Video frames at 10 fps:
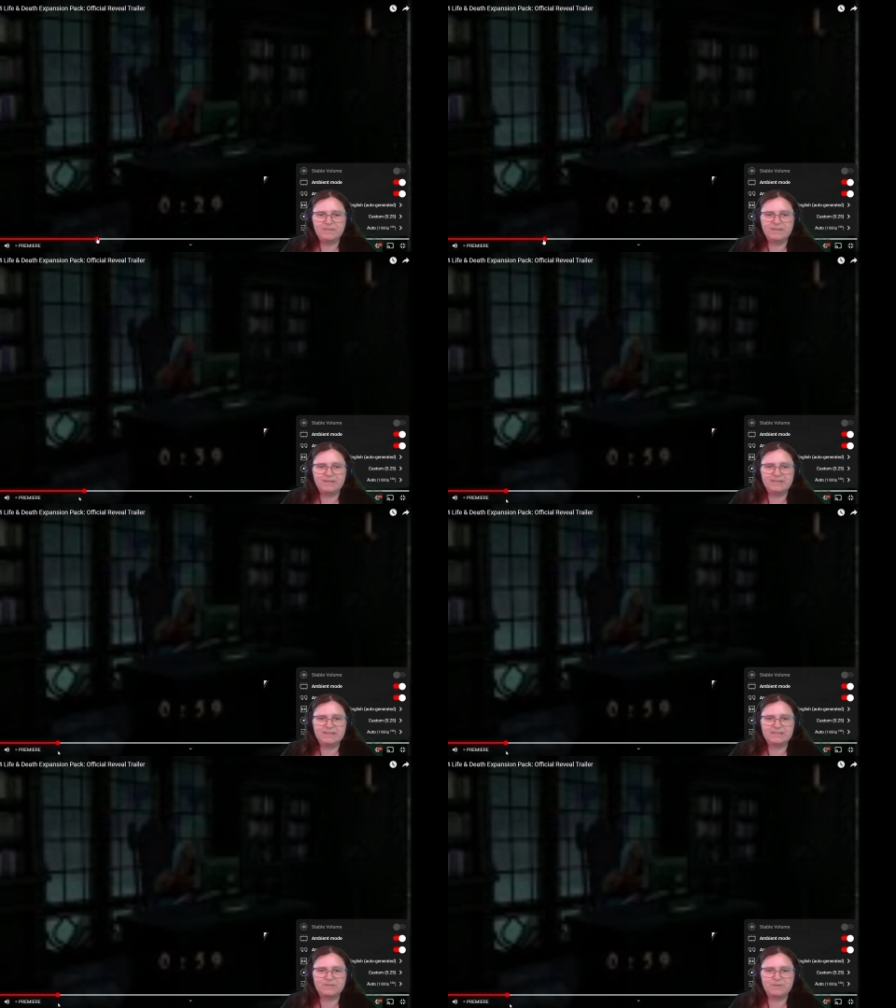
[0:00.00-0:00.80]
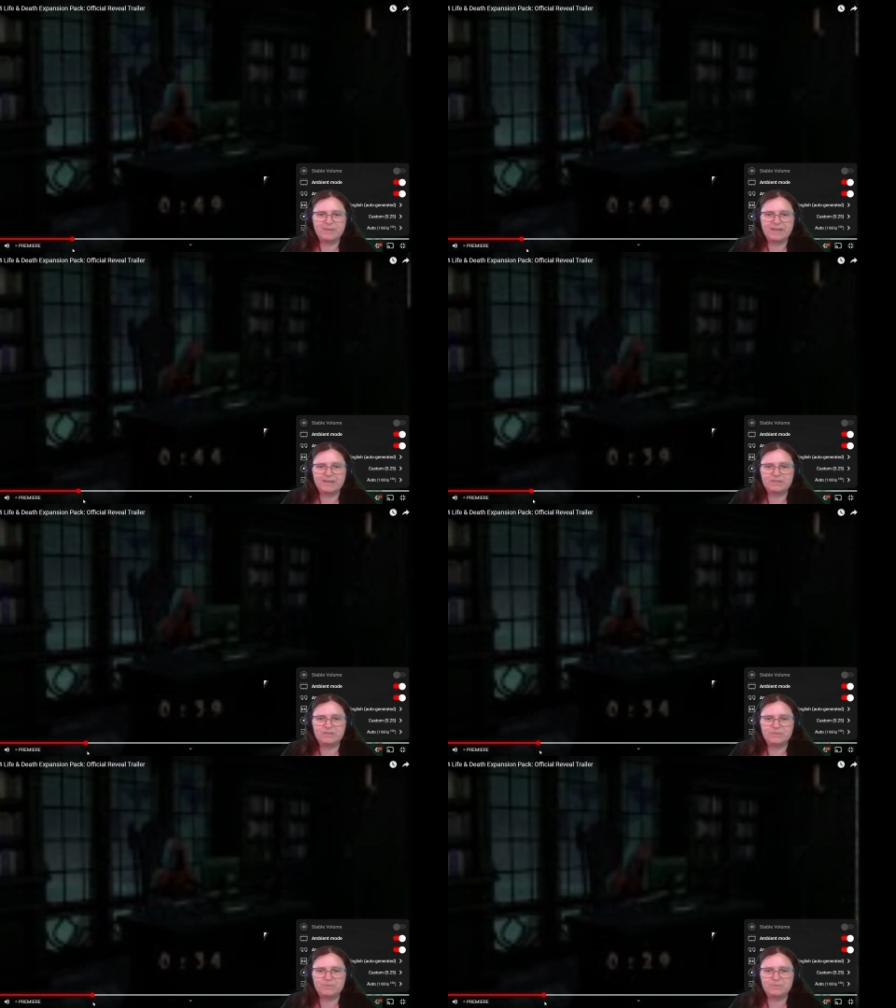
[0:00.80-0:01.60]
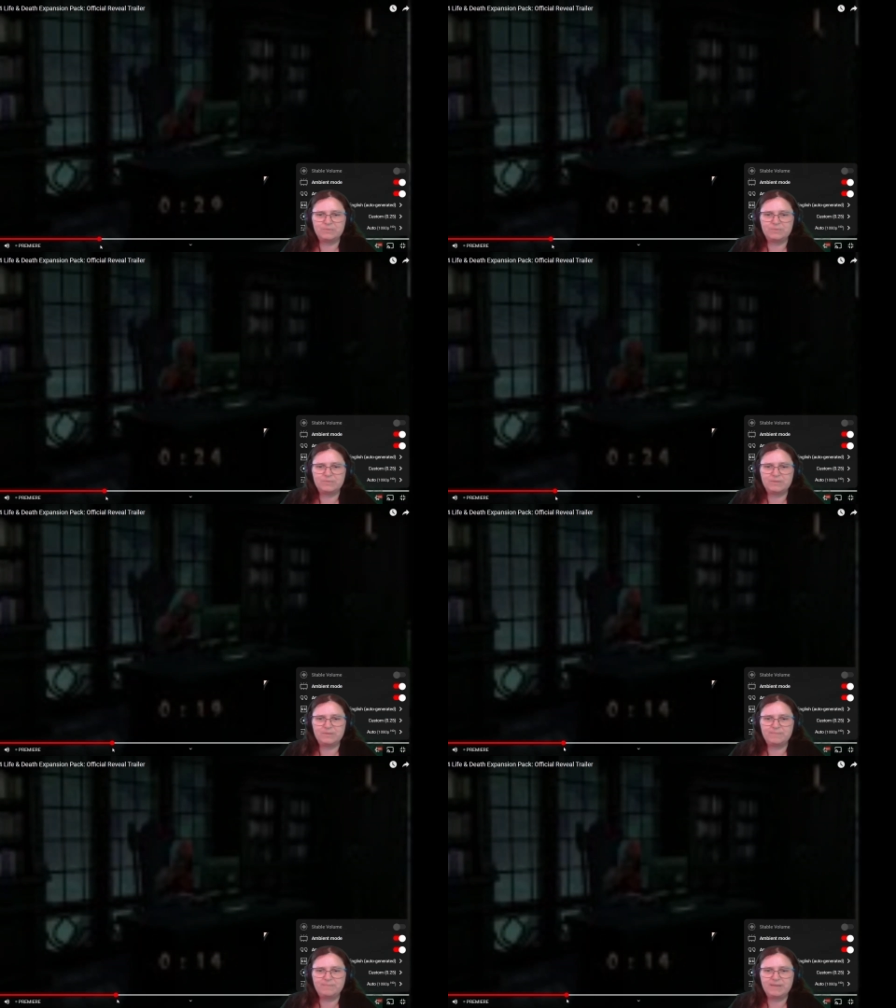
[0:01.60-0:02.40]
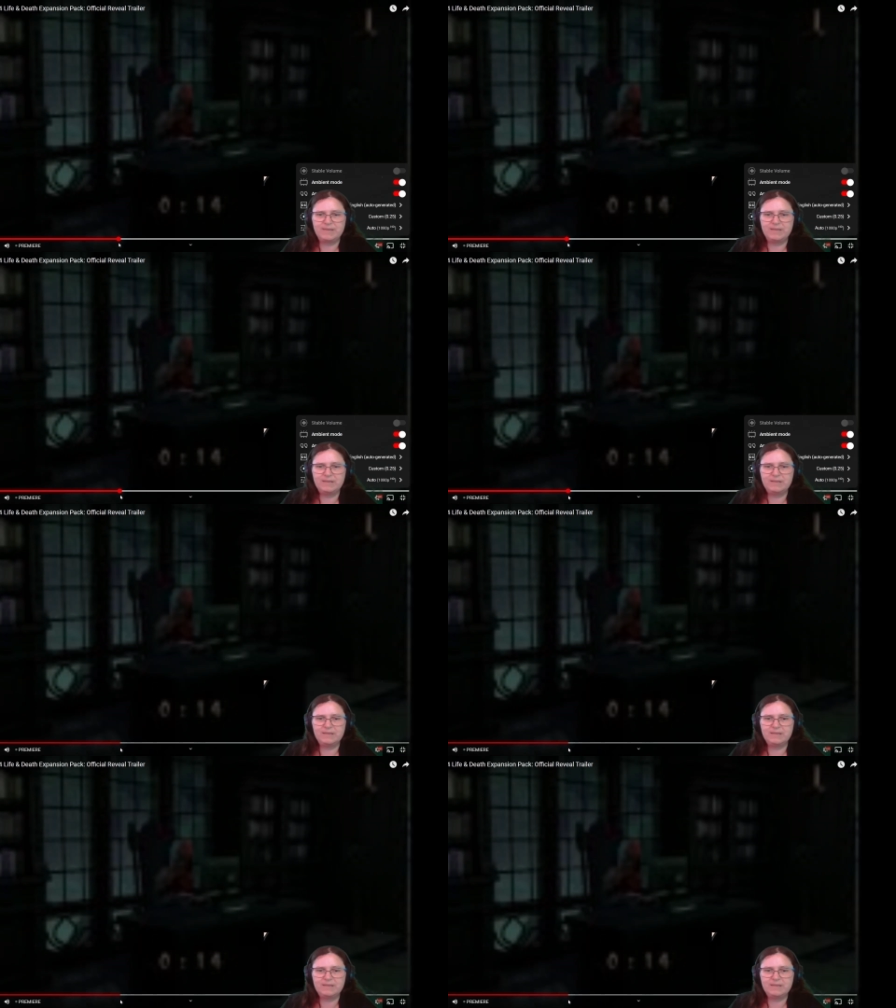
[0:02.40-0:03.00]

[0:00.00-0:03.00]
And let's go back to the beginning.